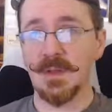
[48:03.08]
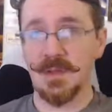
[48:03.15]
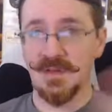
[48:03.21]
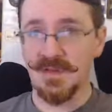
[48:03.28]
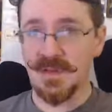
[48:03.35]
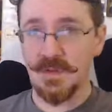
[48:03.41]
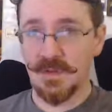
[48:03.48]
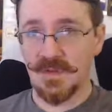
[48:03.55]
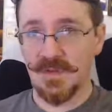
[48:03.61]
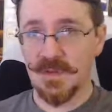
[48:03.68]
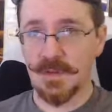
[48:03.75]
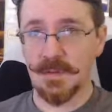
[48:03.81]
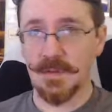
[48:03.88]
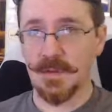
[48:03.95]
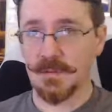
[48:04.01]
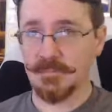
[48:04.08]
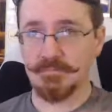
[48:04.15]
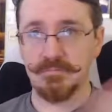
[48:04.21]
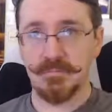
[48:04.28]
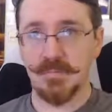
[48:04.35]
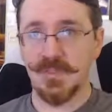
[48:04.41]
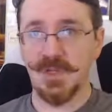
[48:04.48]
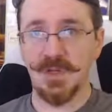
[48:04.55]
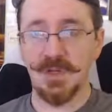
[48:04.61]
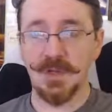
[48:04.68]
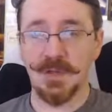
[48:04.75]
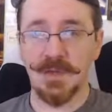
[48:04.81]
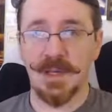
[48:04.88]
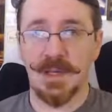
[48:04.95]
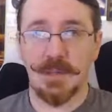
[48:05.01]
and like secret, you can
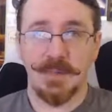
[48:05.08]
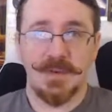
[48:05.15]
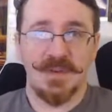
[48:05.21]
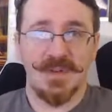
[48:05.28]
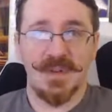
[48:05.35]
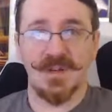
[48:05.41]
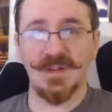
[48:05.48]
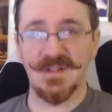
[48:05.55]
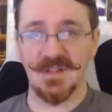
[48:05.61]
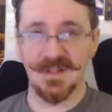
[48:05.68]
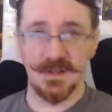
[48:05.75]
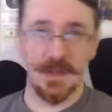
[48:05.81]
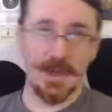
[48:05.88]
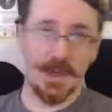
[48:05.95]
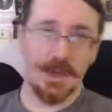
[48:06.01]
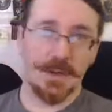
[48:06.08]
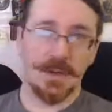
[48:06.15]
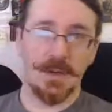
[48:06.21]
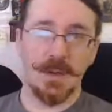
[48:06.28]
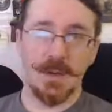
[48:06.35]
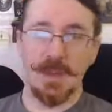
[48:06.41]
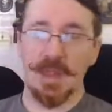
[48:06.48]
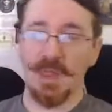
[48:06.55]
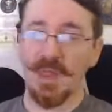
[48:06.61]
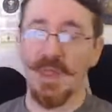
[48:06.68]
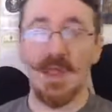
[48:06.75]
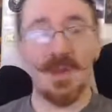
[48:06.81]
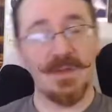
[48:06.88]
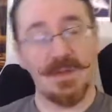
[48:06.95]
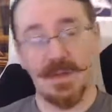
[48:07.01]
do that, but it's not necessary.
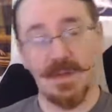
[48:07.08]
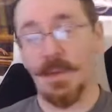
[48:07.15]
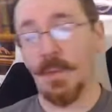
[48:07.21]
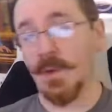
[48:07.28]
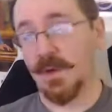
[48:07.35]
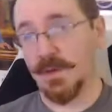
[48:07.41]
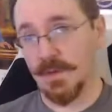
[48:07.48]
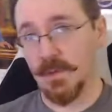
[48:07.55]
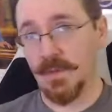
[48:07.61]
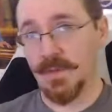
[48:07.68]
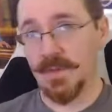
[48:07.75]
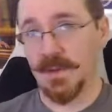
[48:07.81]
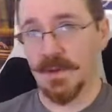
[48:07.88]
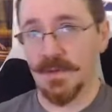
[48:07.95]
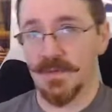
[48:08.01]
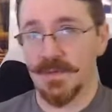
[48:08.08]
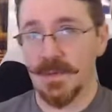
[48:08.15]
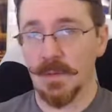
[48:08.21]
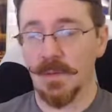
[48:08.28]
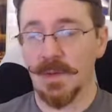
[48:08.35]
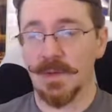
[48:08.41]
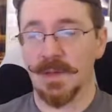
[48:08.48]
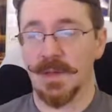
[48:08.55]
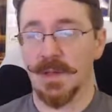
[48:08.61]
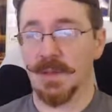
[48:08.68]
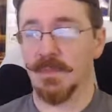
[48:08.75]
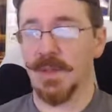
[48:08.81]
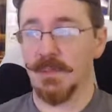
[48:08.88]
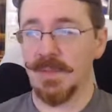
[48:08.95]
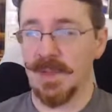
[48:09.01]
That is how I want to do things. I want,
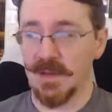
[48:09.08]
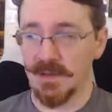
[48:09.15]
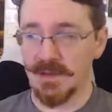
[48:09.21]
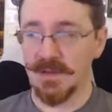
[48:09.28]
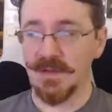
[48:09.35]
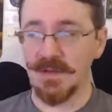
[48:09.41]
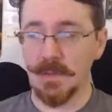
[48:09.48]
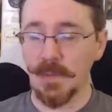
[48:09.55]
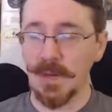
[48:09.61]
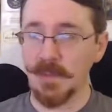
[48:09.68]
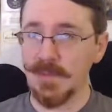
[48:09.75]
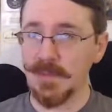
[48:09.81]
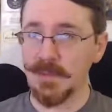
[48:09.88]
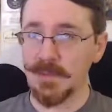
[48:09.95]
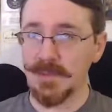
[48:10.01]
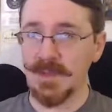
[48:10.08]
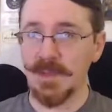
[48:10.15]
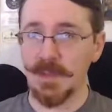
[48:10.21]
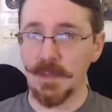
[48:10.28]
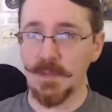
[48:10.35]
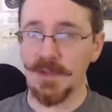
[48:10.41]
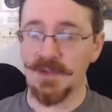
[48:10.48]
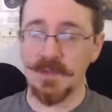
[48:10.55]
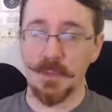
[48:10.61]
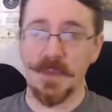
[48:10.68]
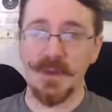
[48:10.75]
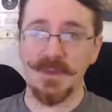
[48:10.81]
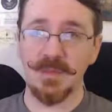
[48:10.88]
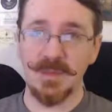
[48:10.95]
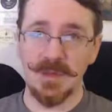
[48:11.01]
again, my main thing is I want people to be here because they
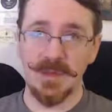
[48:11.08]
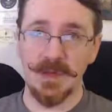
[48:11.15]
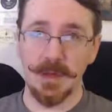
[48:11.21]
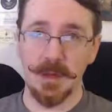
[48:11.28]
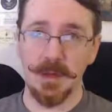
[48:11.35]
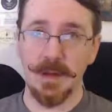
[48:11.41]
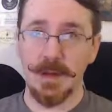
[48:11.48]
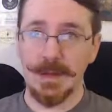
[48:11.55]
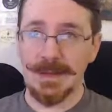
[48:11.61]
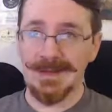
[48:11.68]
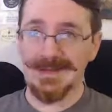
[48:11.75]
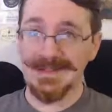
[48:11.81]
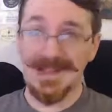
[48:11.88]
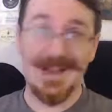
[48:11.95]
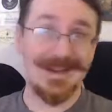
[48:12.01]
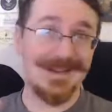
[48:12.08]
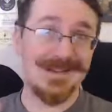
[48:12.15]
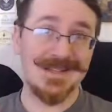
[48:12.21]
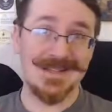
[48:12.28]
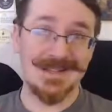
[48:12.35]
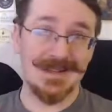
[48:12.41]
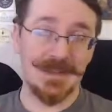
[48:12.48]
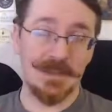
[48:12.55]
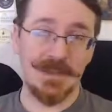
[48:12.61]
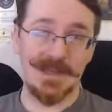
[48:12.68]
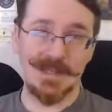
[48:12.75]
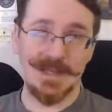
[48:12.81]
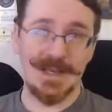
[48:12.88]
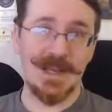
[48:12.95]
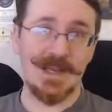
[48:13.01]
want to be here, not necessarily
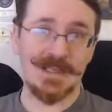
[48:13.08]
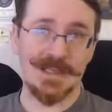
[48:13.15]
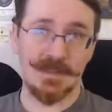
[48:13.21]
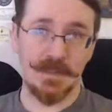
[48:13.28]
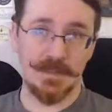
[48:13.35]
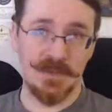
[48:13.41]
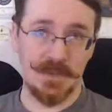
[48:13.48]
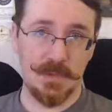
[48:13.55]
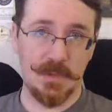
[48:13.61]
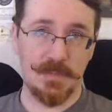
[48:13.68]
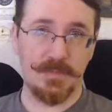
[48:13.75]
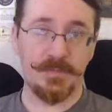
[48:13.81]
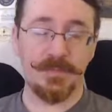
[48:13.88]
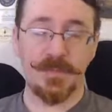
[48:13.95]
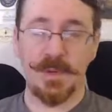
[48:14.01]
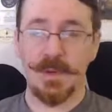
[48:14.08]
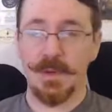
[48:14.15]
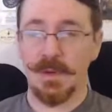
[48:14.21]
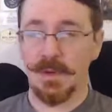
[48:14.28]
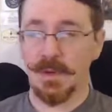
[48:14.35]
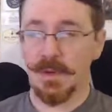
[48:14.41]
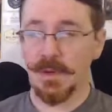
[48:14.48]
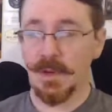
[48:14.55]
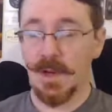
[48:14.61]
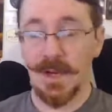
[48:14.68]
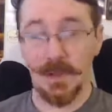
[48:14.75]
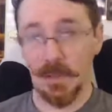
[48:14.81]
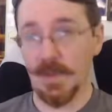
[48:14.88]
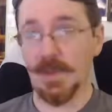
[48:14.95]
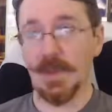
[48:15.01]
because I asked them
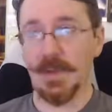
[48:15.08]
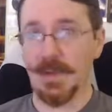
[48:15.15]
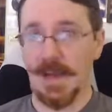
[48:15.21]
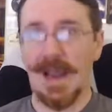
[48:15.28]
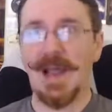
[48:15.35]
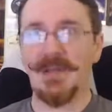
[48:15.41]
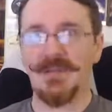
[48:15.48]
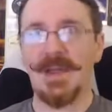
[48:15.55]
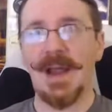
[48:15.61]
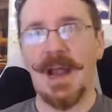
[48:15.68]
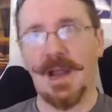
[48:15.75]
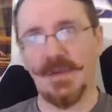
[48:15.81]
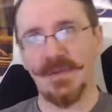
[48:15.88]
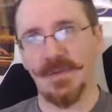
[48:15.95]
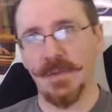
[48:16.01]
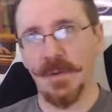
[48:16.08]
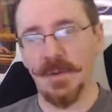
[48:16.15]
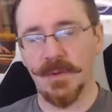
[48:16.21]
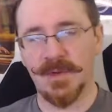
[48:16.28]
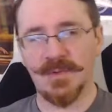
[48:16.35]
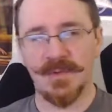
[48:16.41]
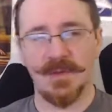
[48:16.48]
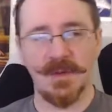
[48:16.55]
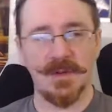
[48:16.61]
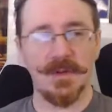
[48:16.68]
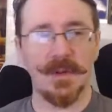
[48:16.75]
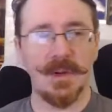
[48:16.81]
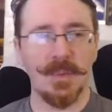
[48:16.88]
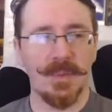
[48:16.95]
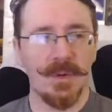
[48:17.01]
to. You have to ask, though. What's the
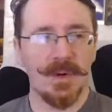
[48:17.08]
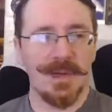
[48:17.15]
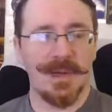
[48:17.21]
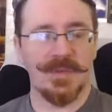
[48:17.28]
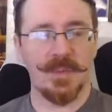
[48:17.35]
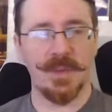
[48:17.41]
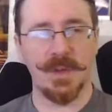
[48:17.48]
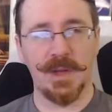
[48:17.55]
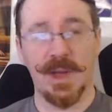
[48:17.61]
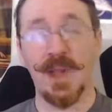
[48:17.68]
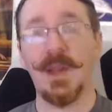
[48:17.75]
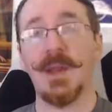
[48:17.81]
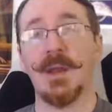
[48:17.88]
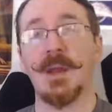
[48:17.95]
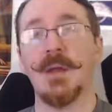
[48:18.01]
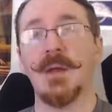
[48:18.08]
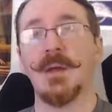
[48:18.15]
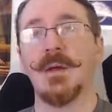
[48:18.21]
annoying part? You have to be like, hey,